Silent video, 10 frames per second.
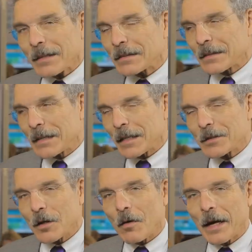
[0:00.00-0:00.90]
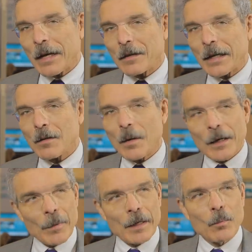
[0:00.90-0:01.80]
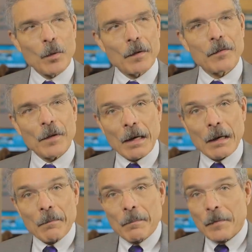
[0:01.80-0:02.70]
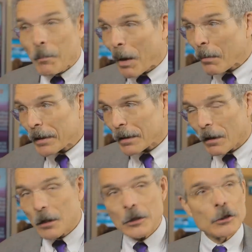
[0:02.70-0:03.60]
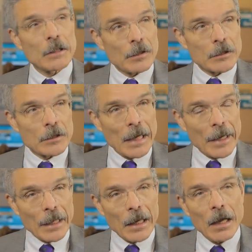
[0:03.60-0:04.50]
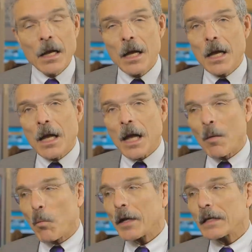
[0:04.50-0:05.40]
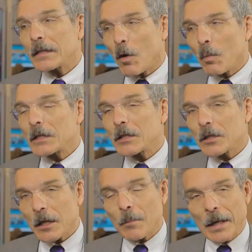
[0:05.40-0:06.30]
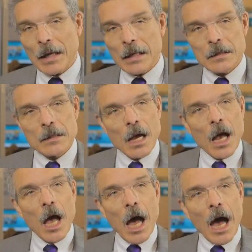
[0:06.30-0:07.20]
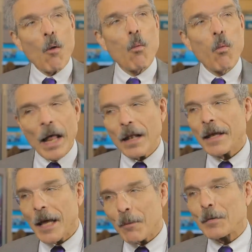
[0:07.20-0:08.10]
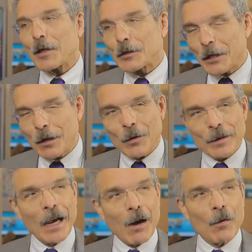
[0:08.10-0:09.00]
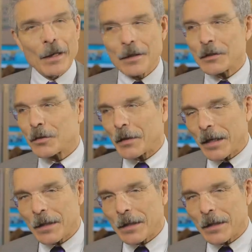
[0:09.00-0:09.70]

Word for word: As a C S O, I interact quite a bit with uh, the public at large, civil society, and what has always struck me is how well kept a secret our industry